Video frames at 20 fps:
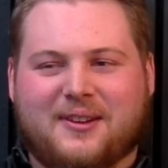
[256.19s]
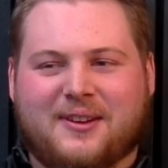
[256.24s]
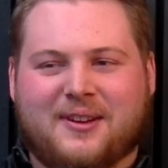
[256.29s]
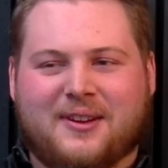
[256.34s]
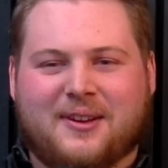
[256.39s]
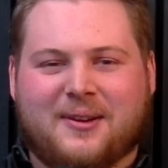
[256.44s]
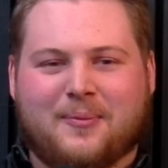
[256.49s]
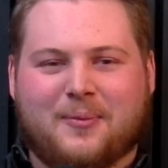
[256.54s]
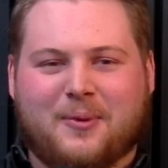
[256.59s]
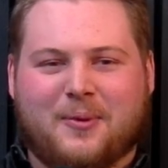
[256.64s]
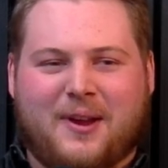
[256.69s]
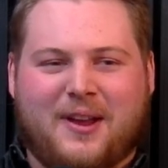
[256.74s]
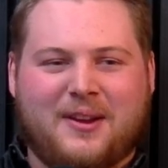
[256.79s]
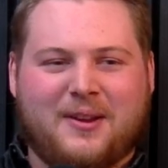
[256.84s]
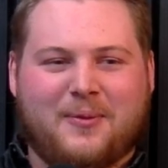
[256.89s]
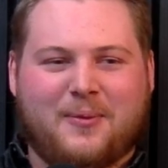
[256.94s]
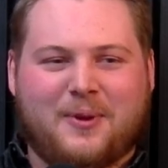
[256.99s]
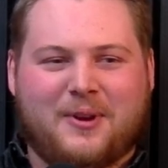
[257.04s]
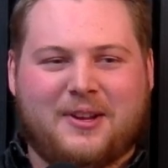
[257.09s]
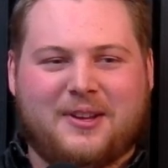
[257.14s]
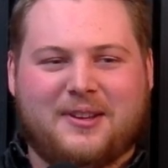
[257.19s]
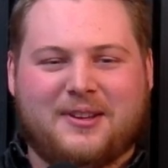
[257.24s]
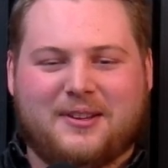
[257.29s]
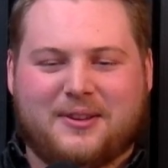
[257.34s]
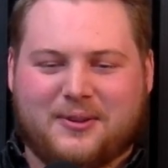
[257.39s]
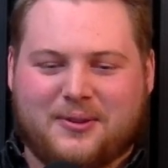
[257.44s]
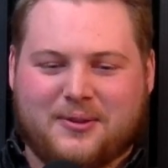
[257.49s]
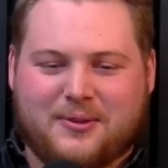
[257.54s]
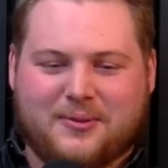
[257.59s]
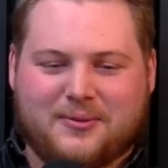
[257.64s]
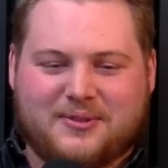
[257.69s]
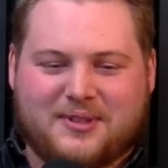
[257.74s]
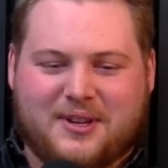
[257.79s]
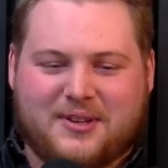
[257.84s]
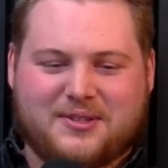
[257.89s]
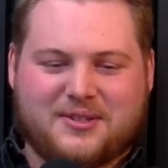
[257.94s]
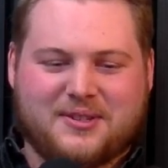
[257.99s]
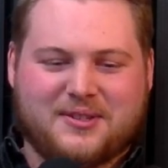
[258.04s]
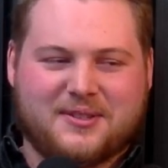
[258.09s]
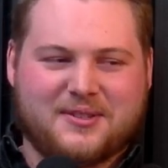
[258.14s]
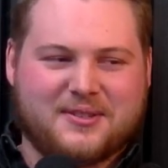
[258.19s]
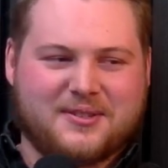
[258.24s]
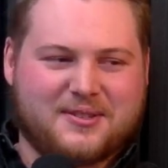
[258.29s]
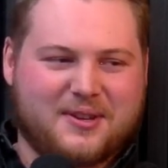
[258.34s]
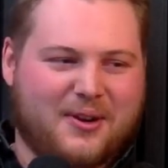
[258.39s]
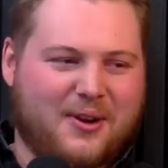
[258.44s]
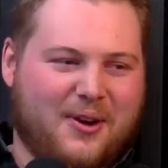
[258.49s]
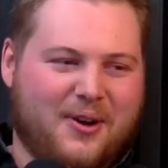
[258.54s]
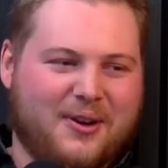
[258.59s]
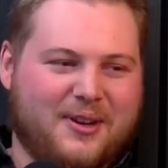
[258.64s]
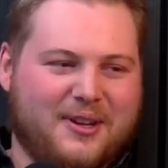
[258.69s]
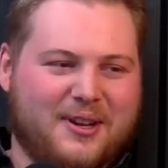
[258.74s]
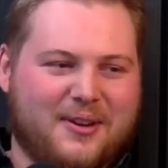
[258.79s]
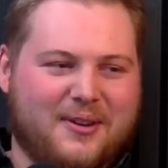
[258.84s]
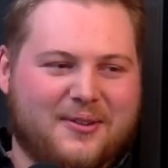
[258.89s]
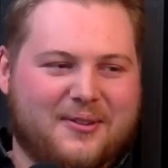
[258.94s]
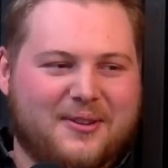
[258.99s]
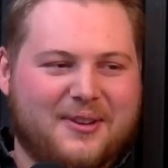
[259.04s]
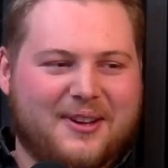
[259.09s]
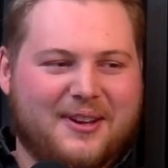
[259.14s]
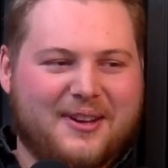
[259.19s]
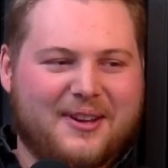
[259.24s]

or anybody who touches audio.